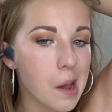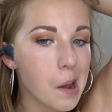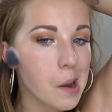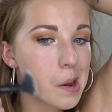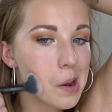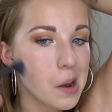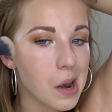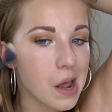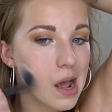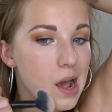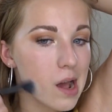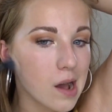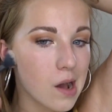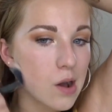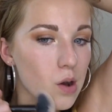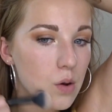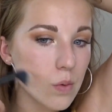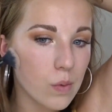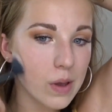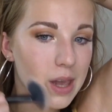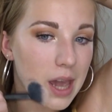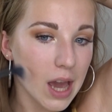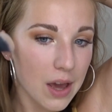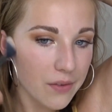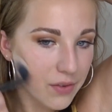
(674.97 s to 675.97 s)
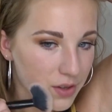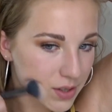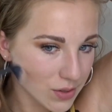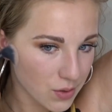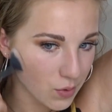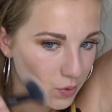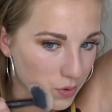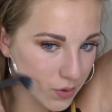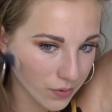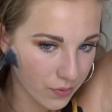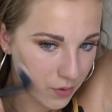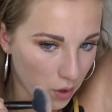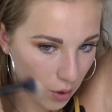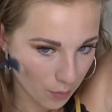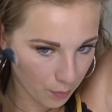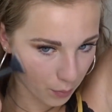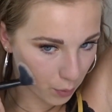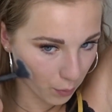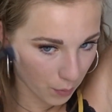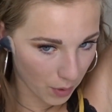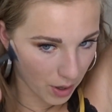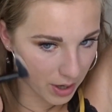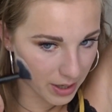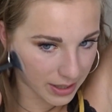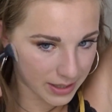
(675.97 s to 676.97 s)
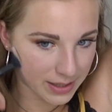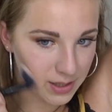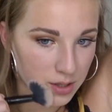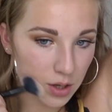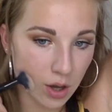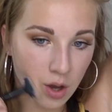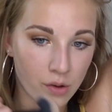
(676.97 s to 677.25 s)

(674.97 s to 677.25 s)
and now we have a sort of compromise